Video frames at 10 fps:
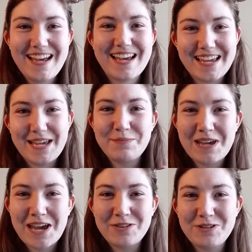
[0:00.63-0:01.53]
Hi, I'm
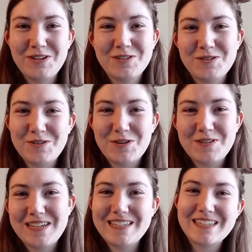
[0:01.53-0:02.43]
Catherine, also
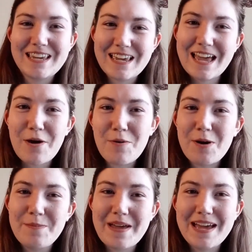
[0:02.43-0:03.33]
known as Kit Kat
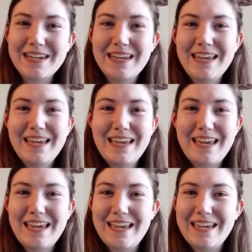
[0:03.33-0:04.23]
Wombat,
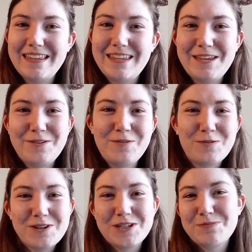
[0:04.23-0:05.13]
and thank you for
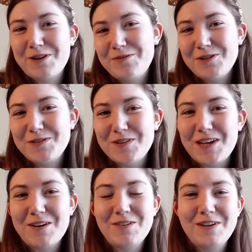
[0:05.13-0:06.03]
watching my first
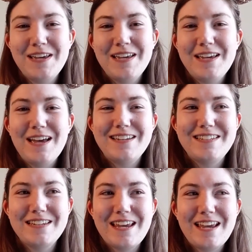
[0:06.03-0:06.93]
video.
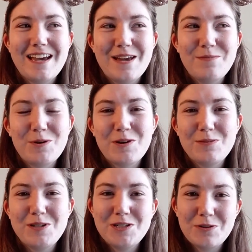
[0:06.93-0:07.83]
Today I'm going
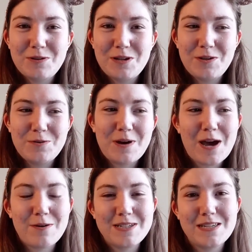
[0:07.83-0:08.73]
to be showing you
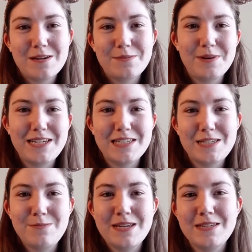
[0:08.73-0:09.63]
how I set up my
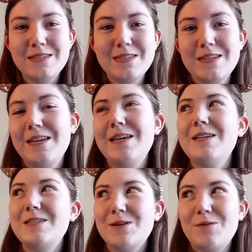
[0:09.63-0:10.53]
Disney pins.
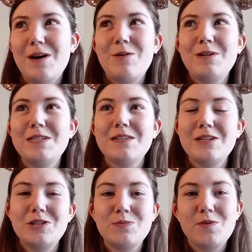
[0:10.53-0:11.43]
So I
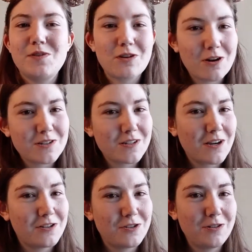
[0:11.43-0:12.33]
recently just moved across the
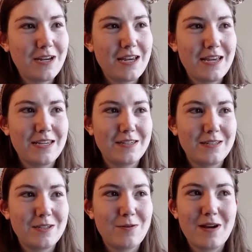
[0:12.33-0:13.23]
country,
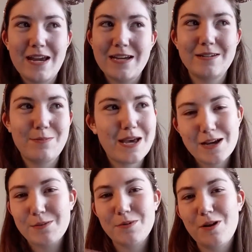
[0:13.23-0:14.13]
and so I had to
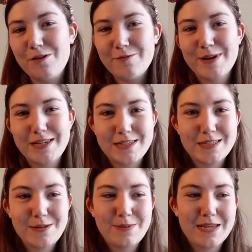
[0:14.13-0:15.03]
pack up all of my
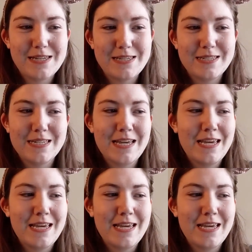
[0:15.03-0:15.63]
Disney pins,